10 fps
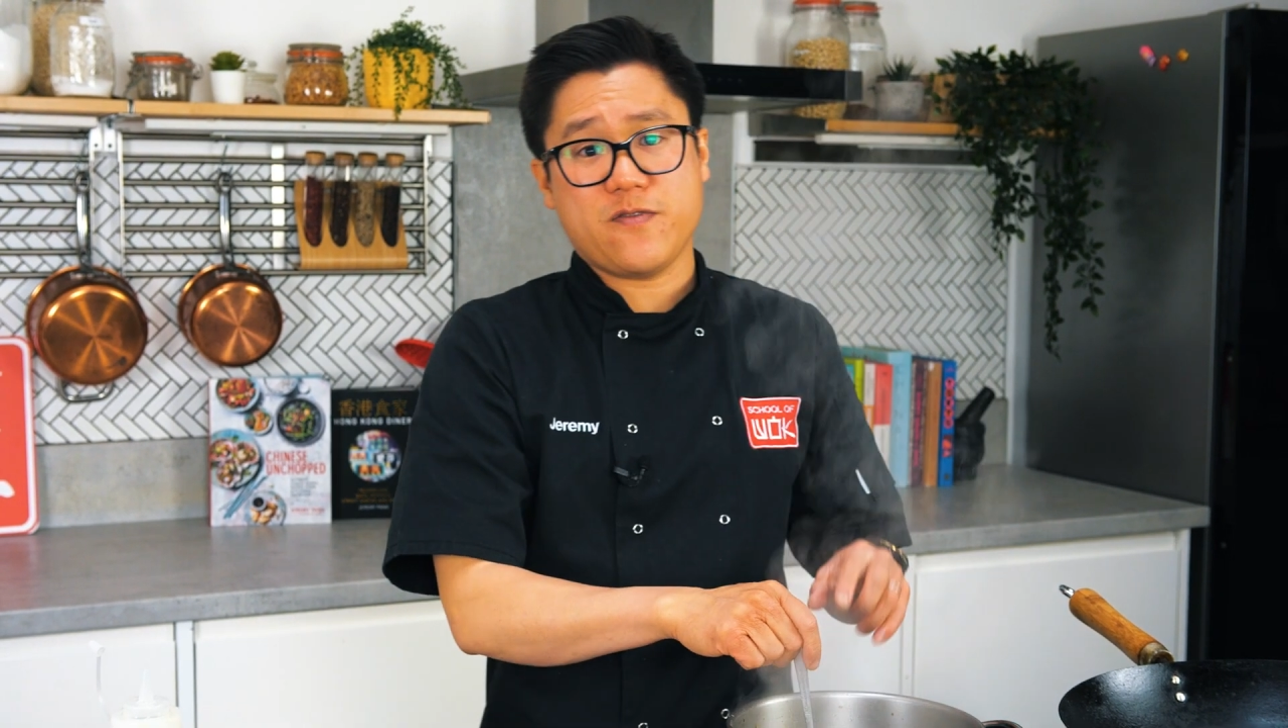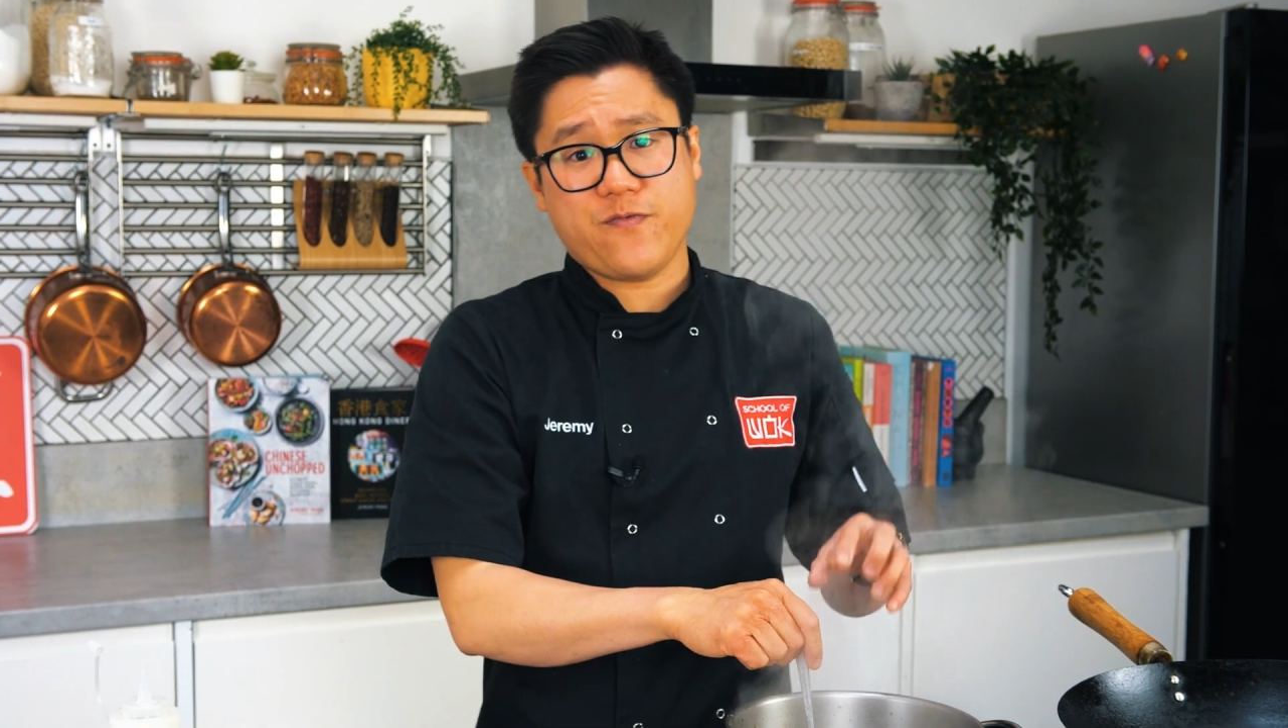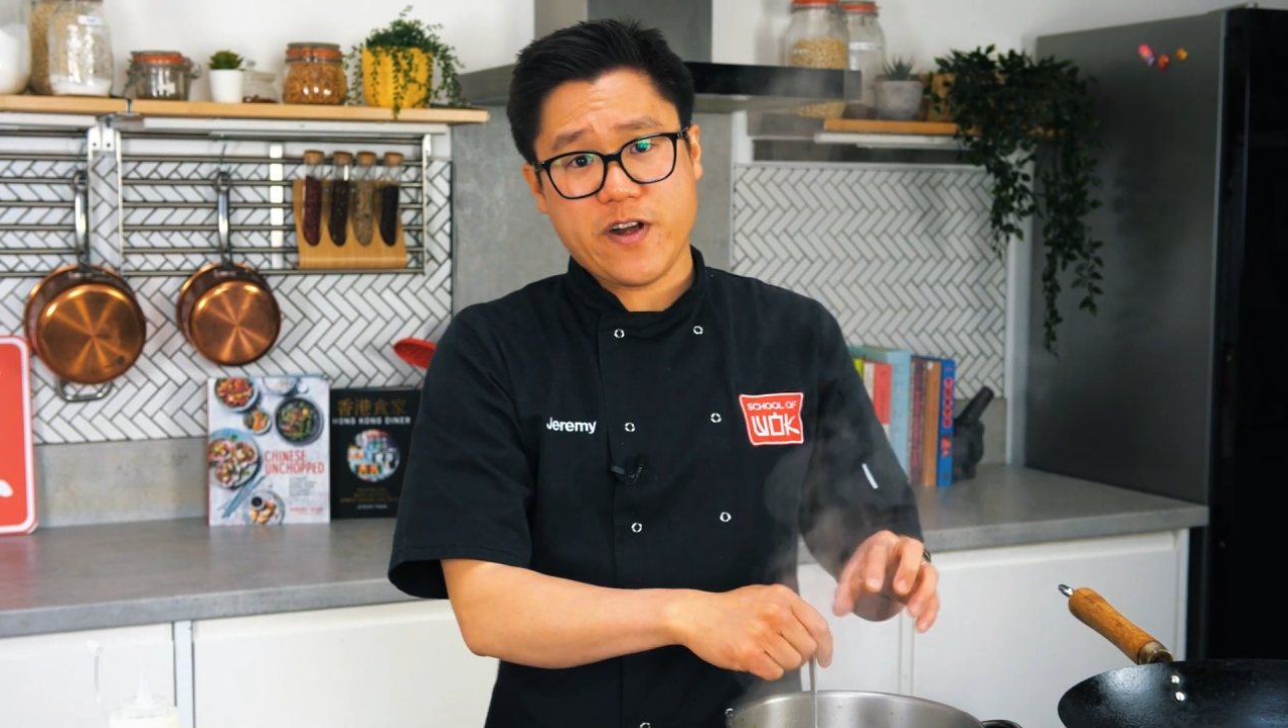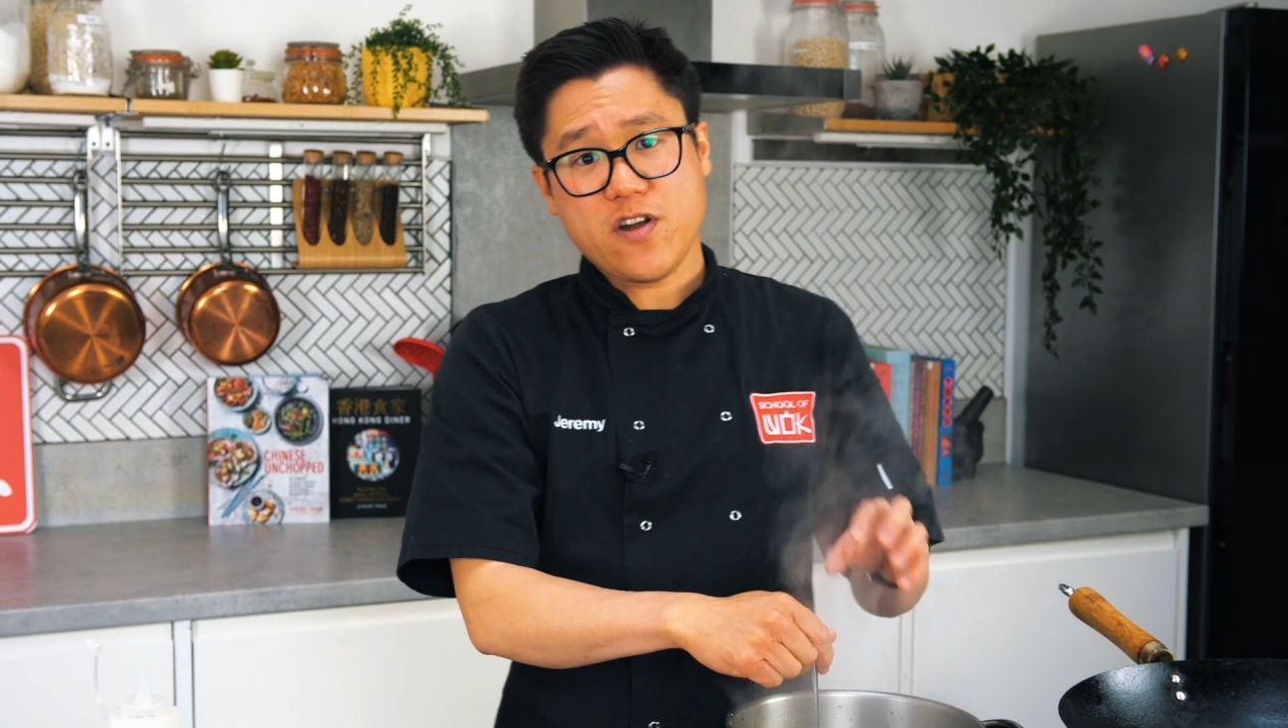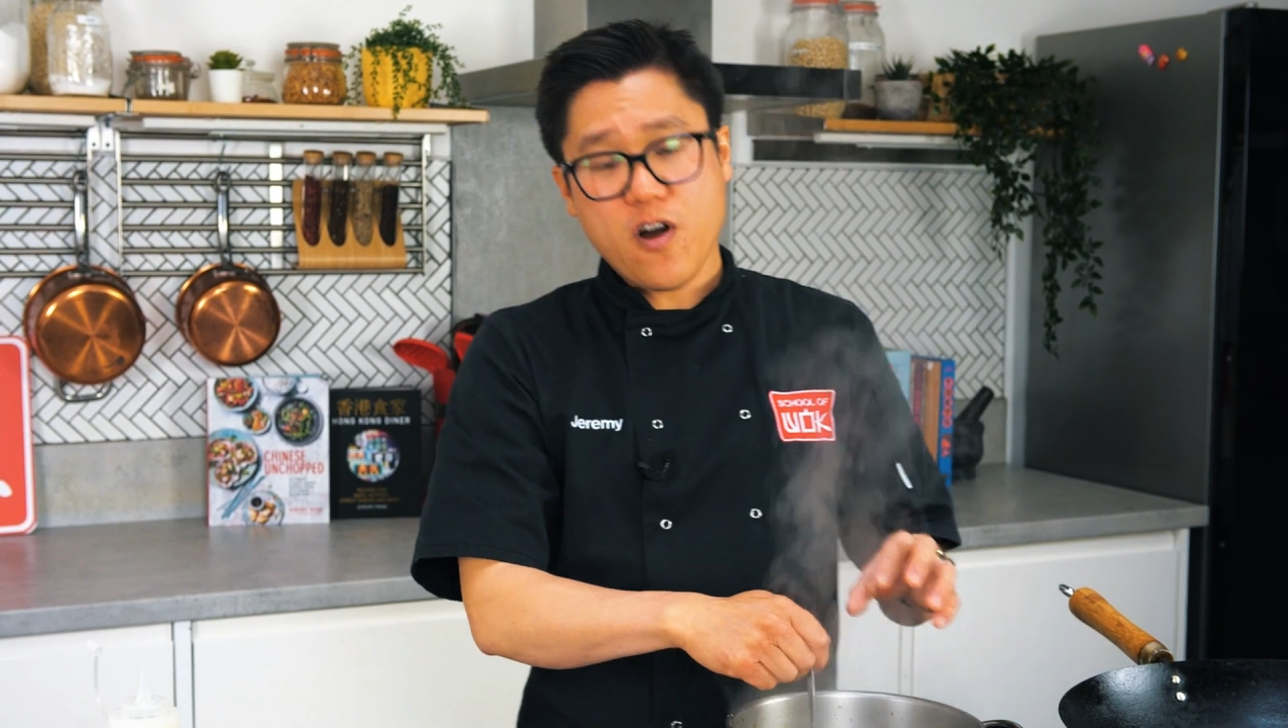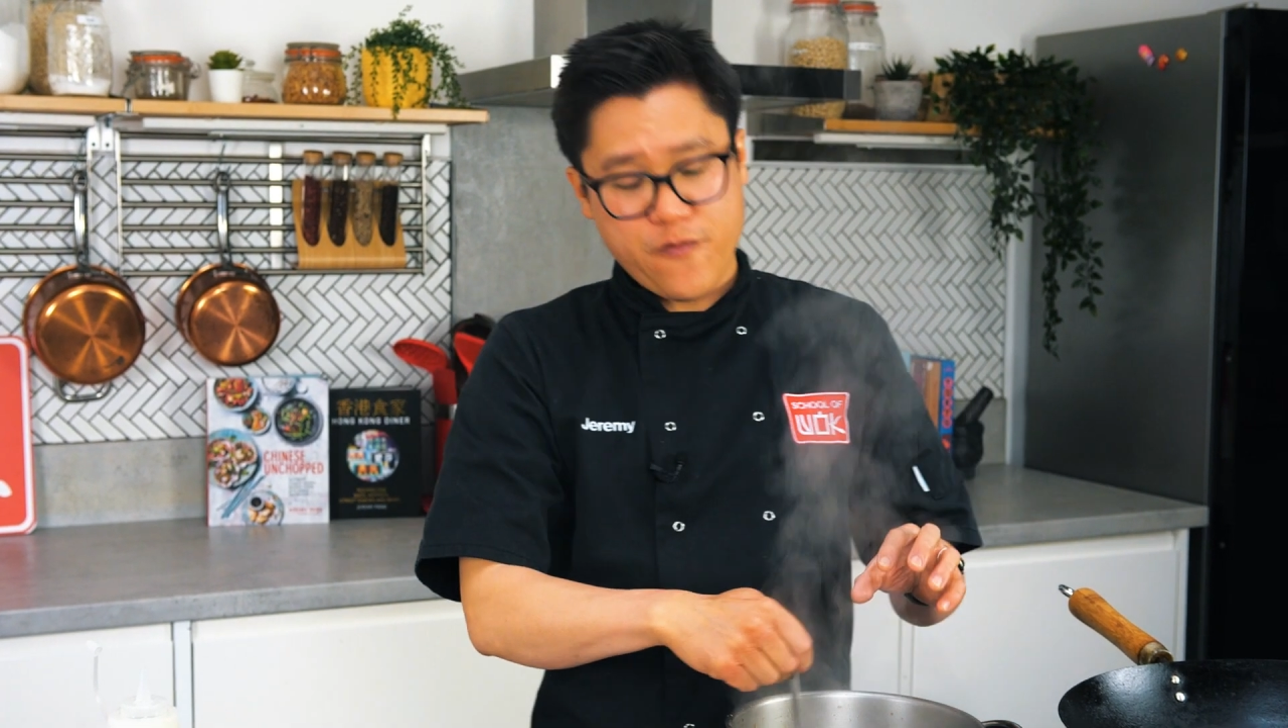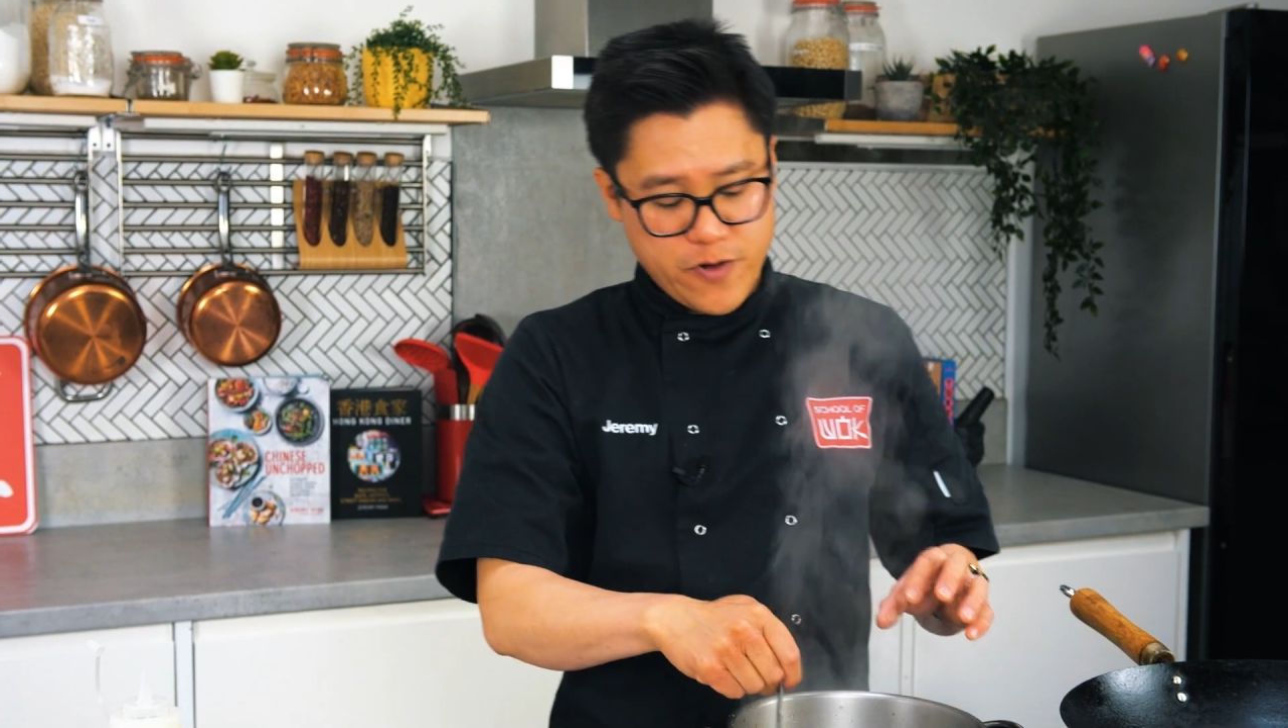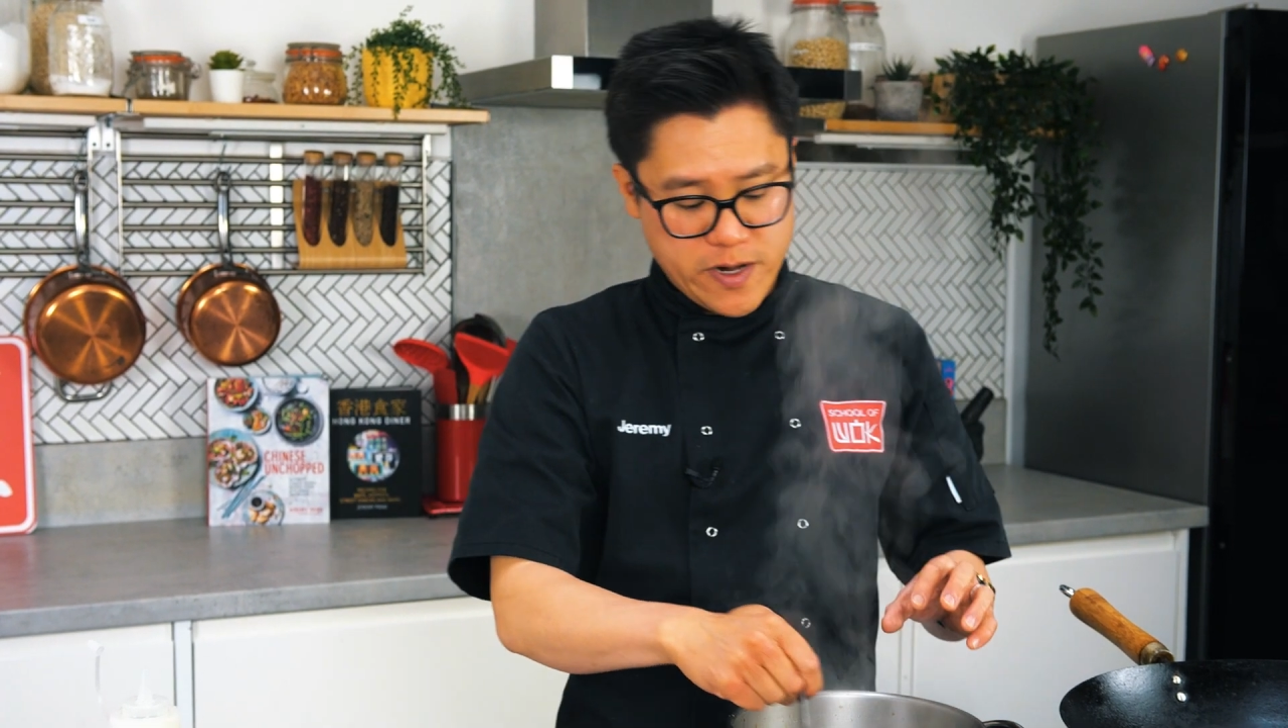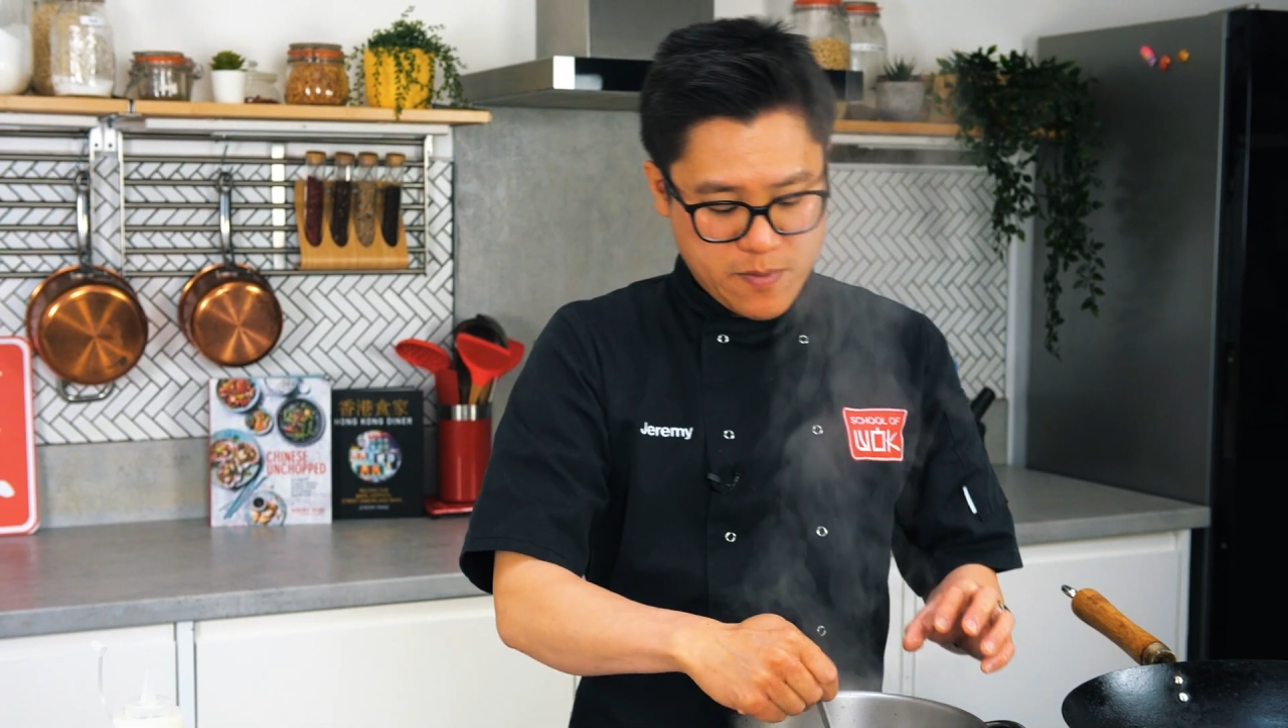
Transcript: very often